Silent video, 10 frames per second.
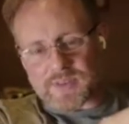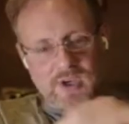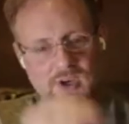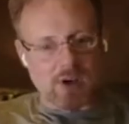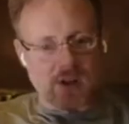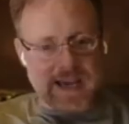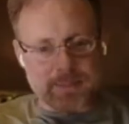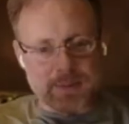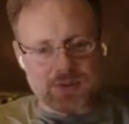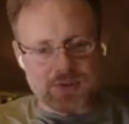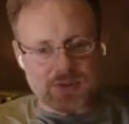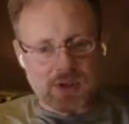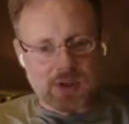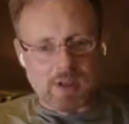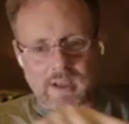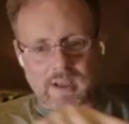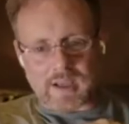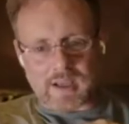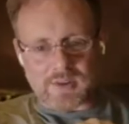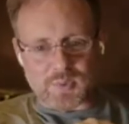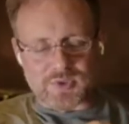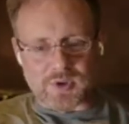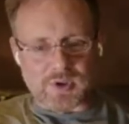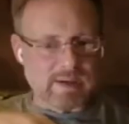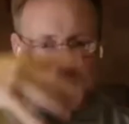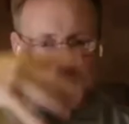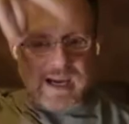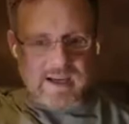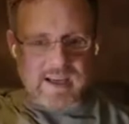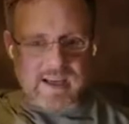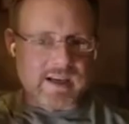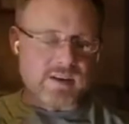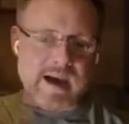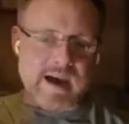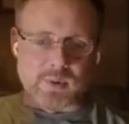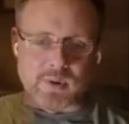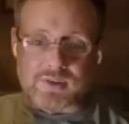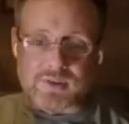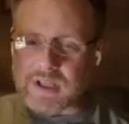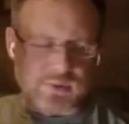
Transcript: The call happens and the result comes back and it evaporates.